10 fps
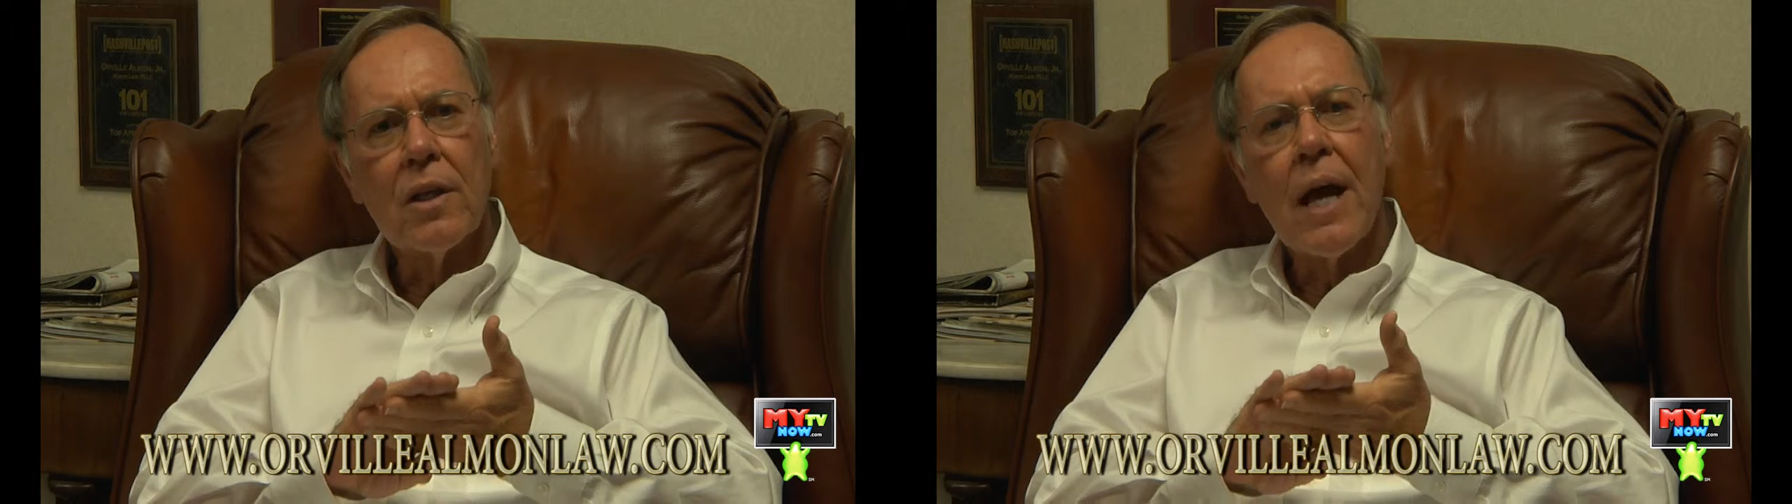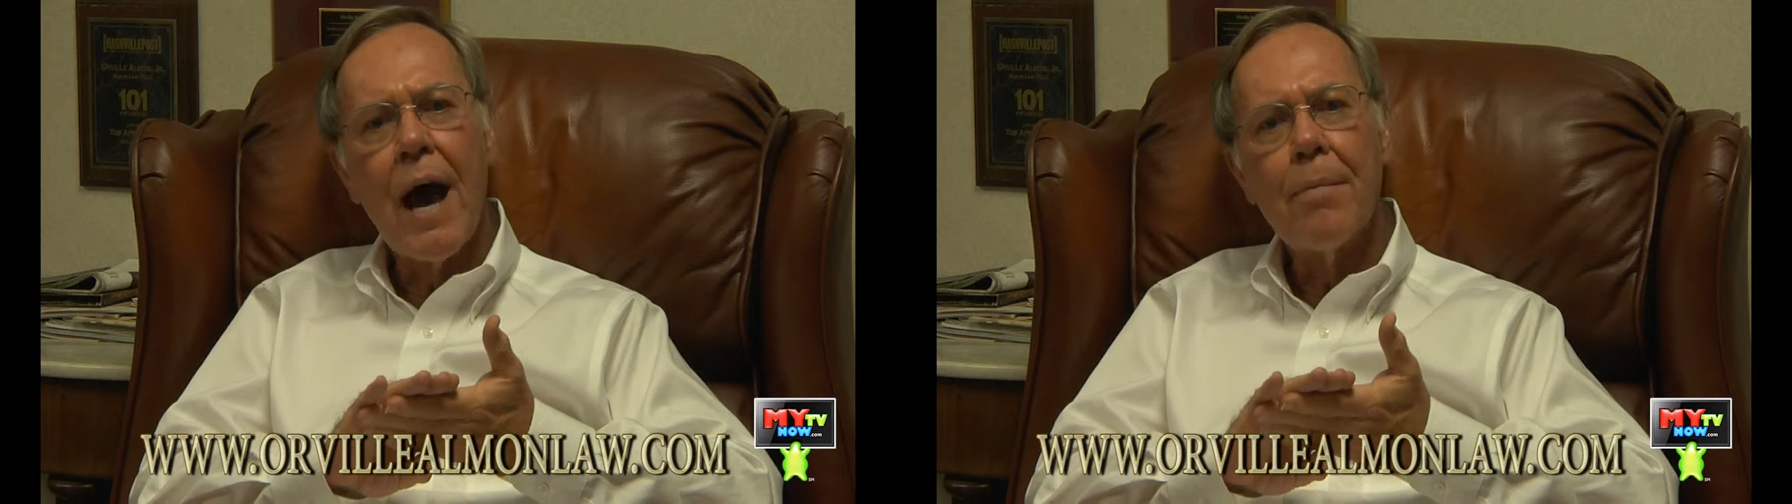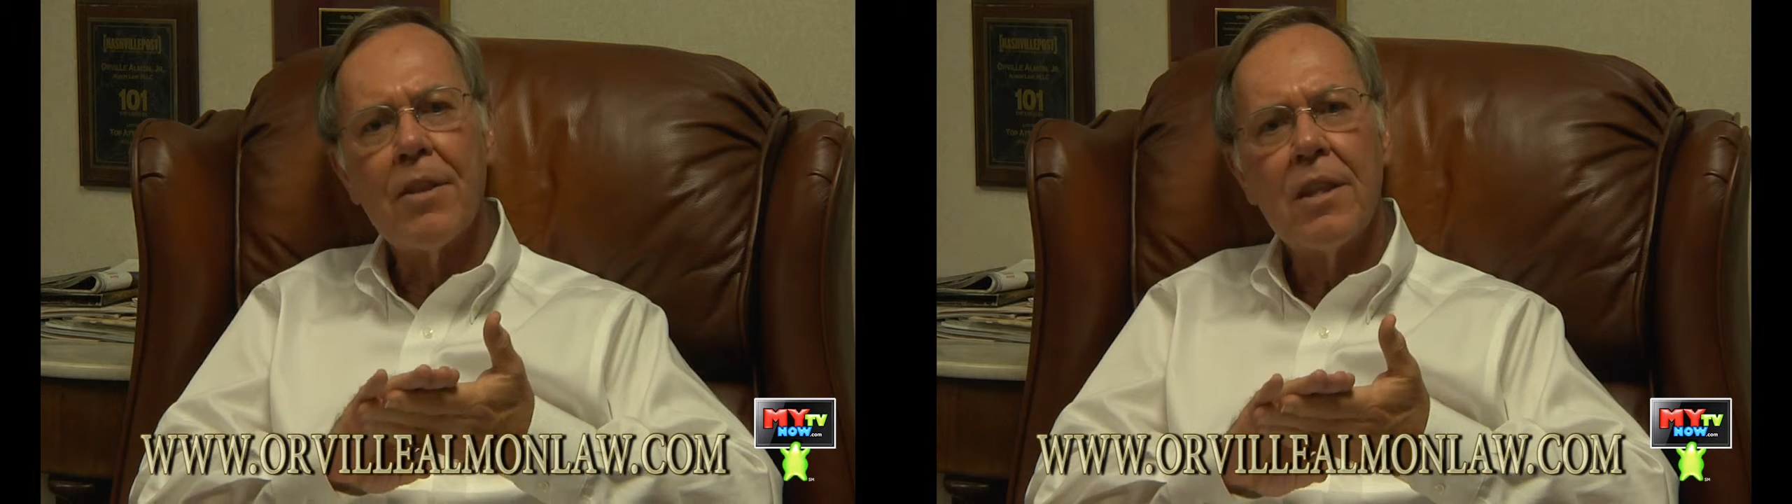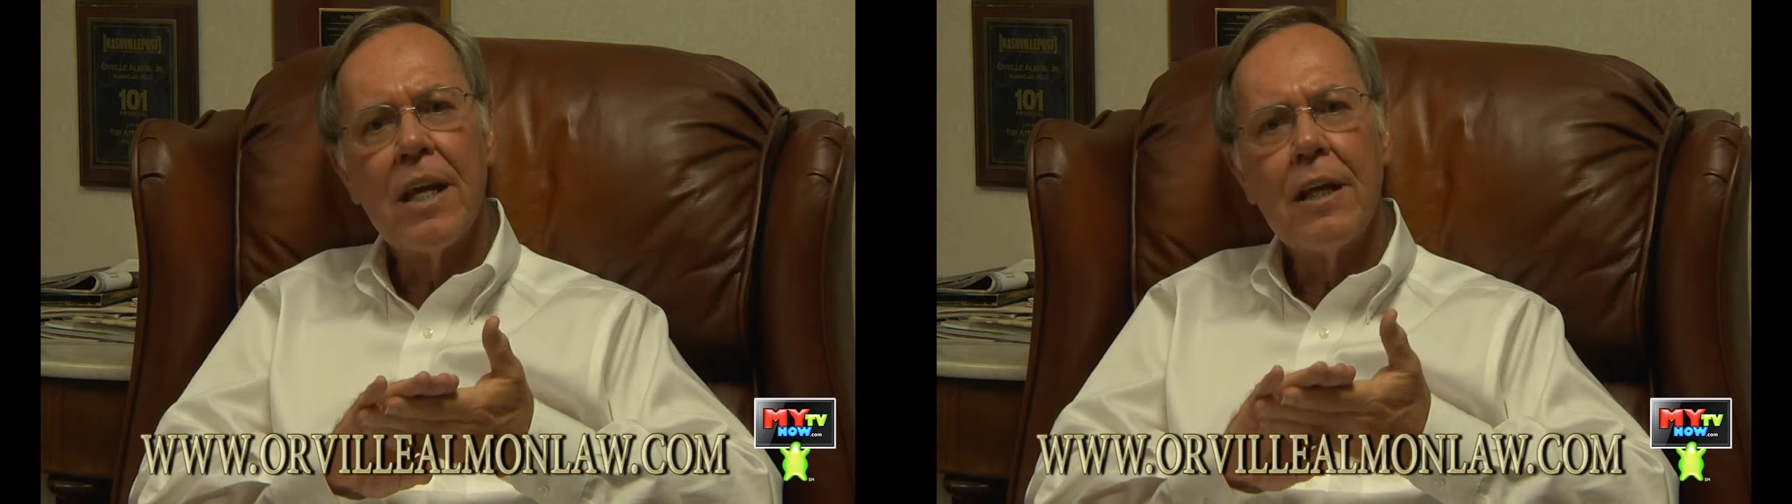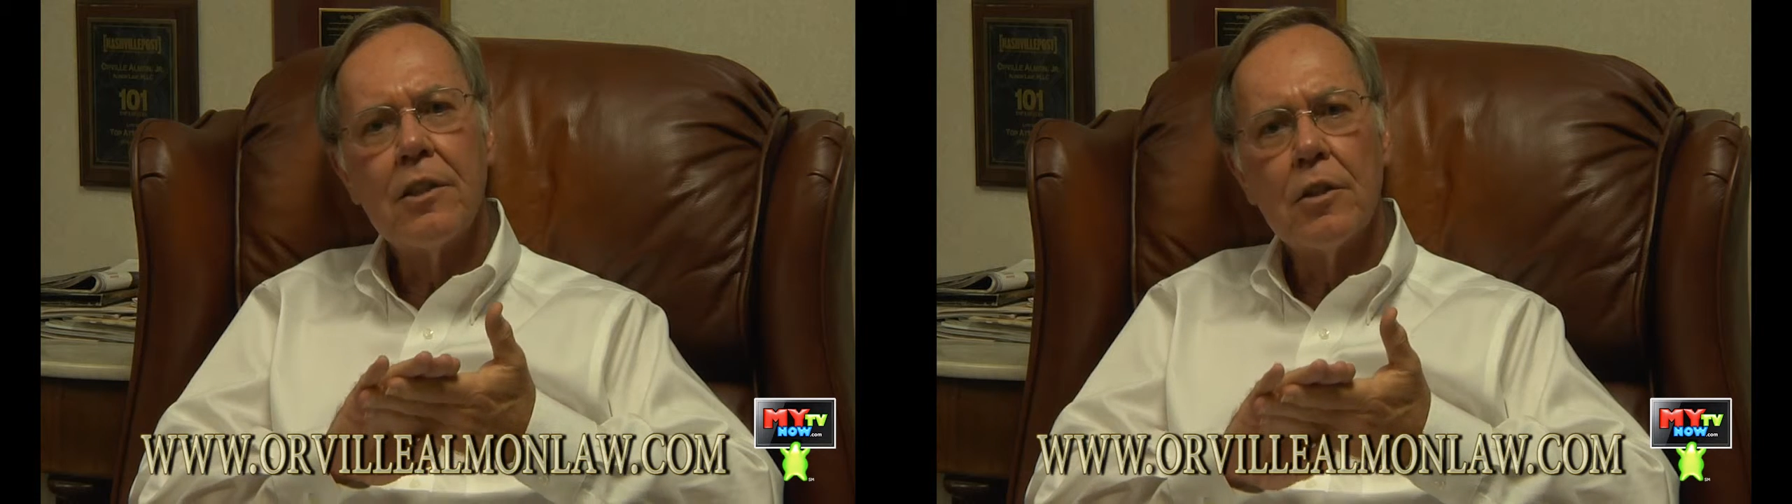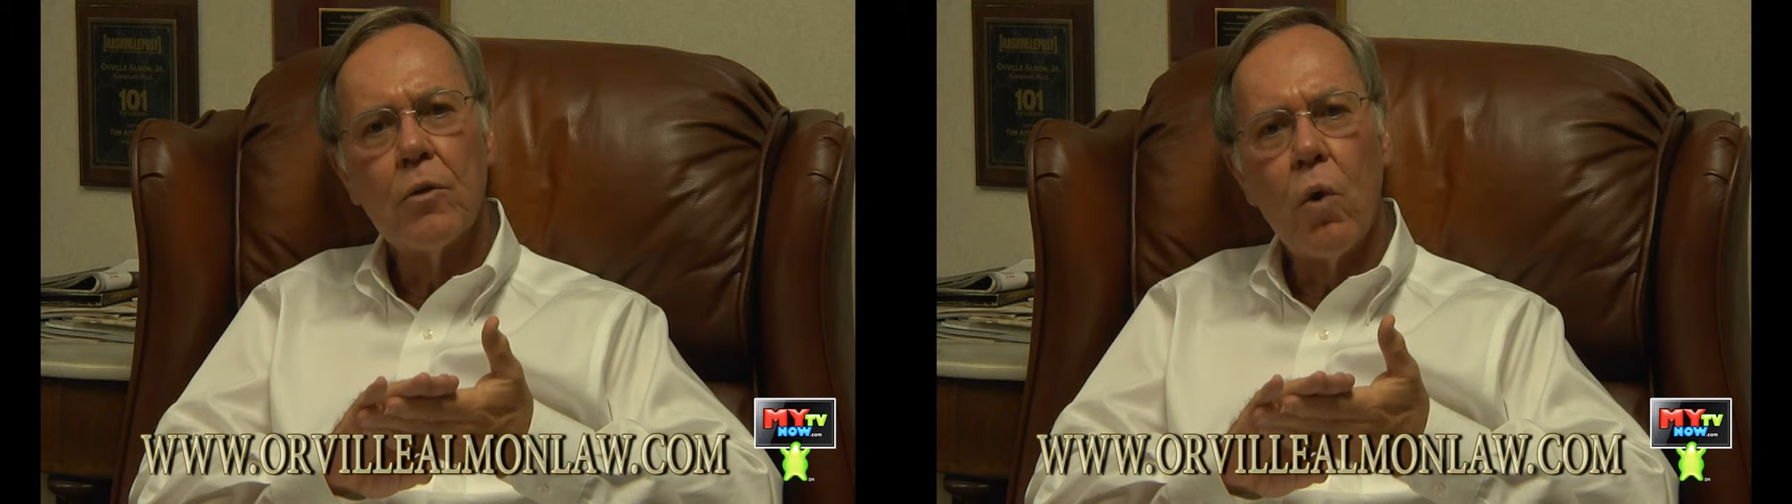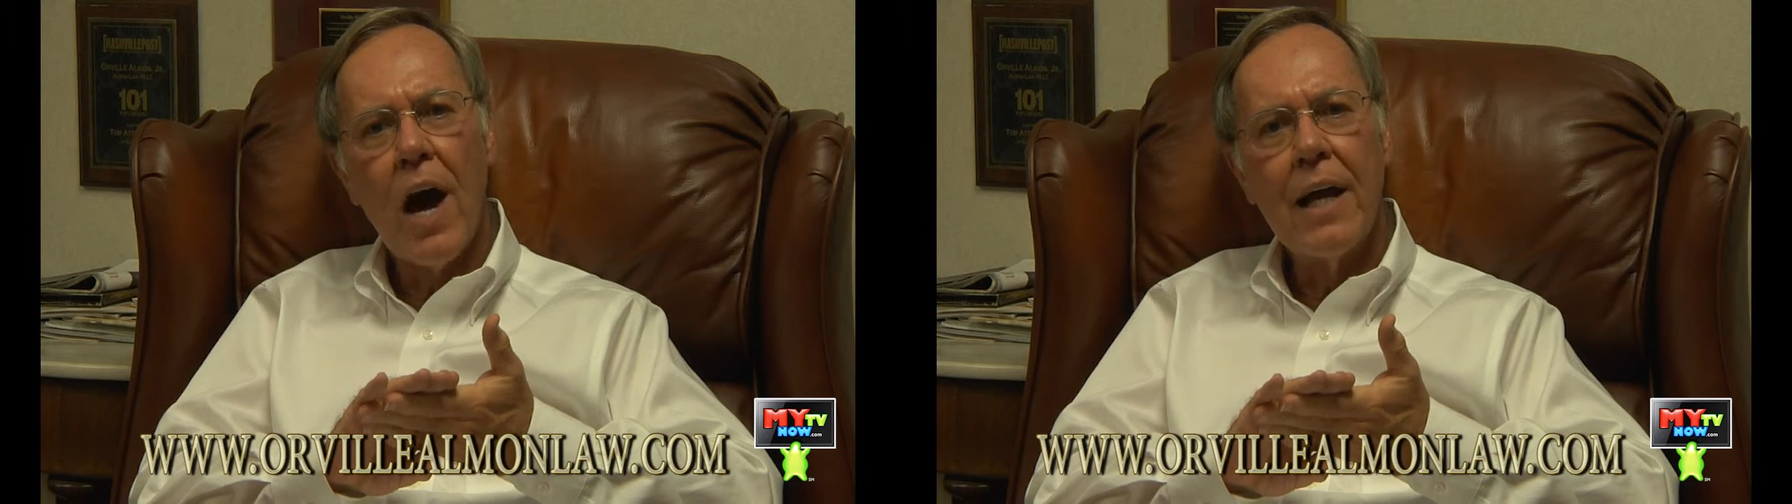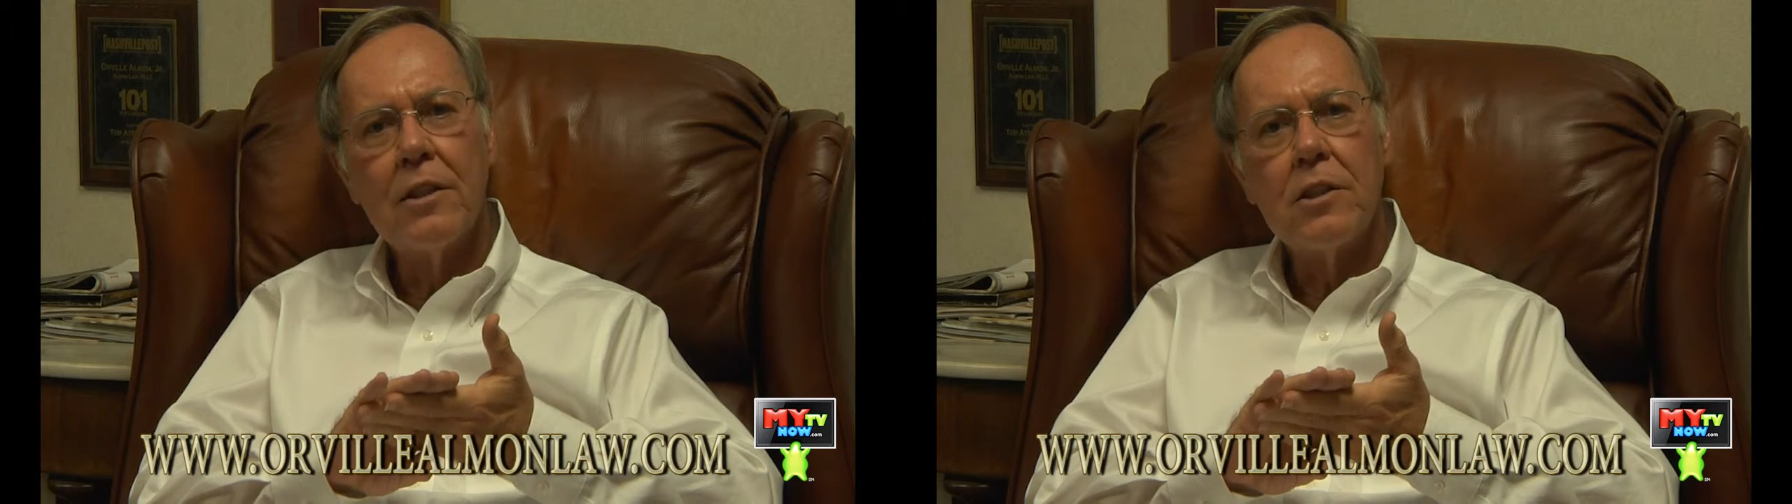type of things and the
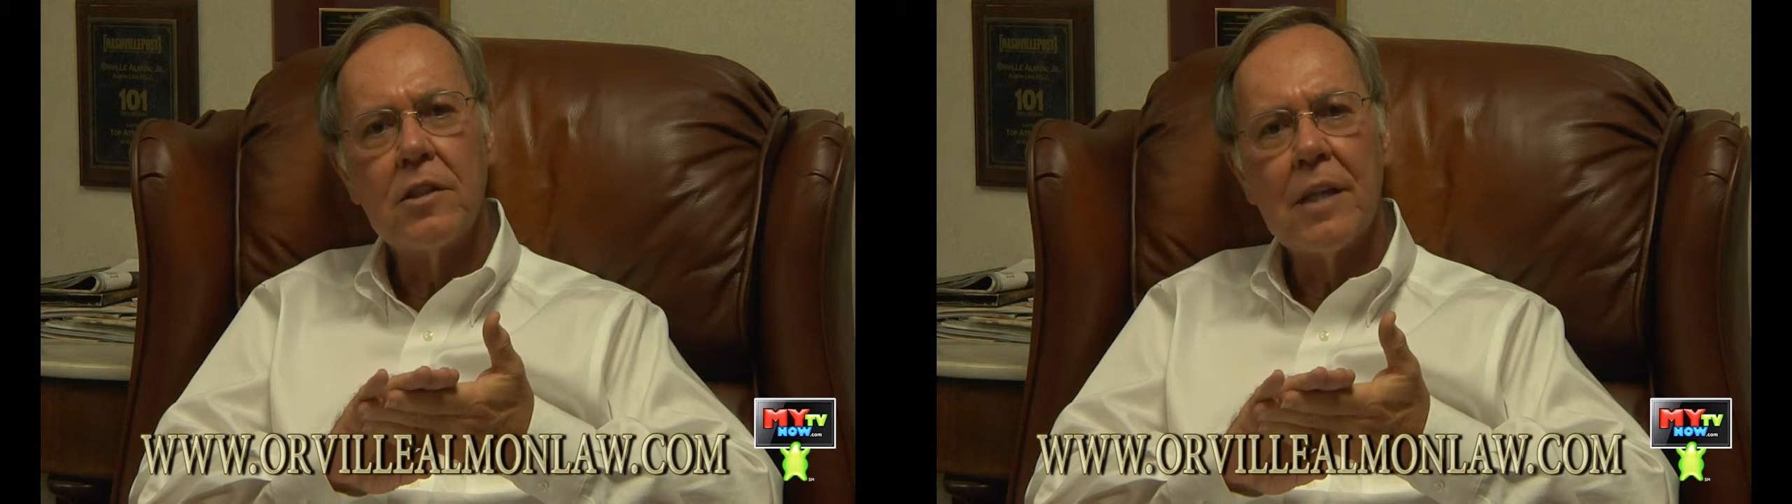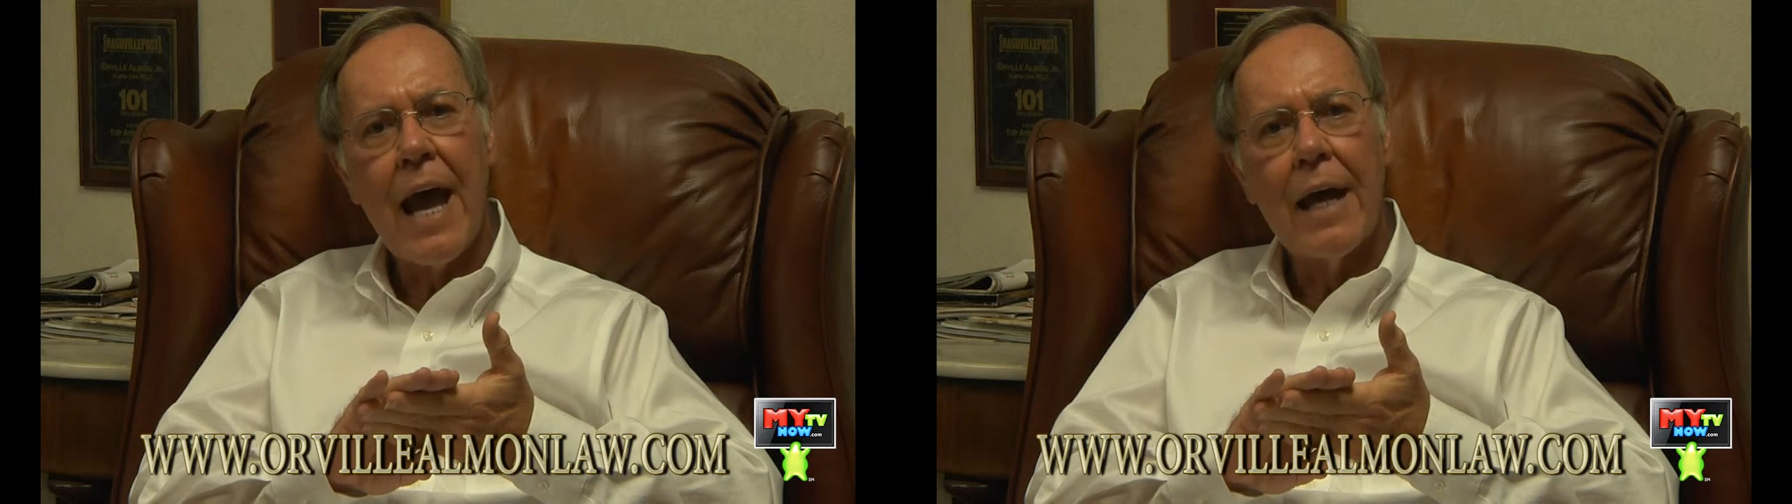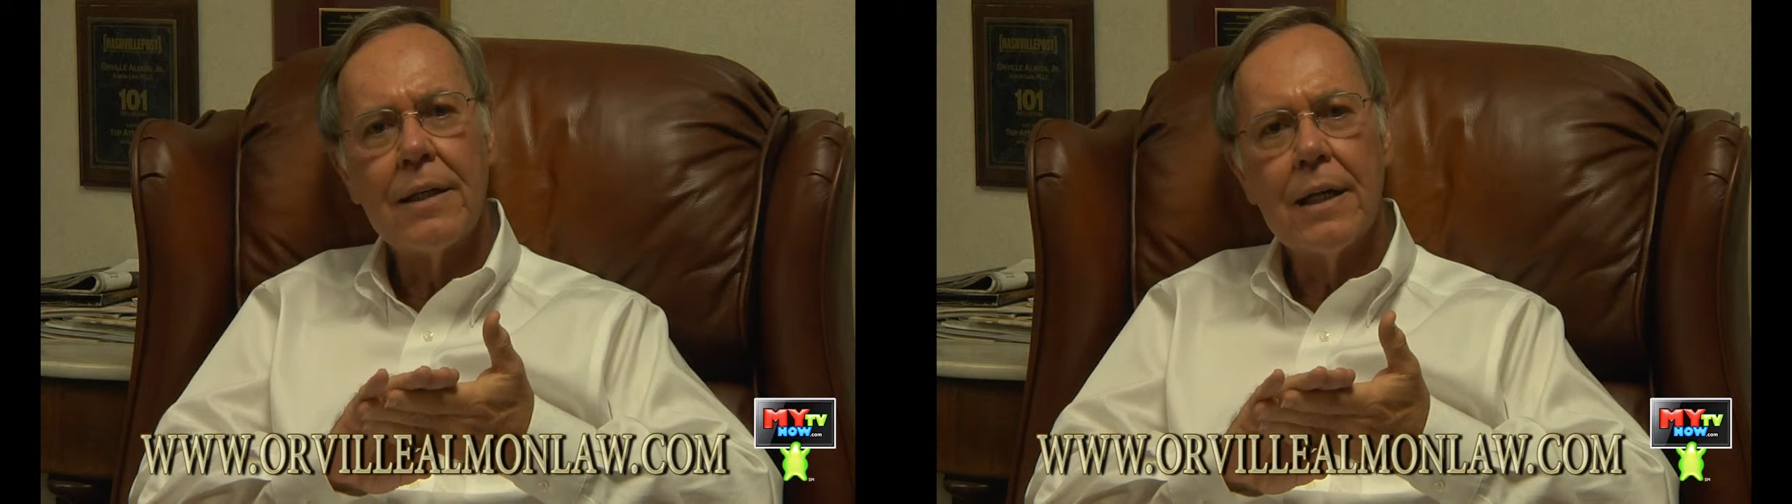rights that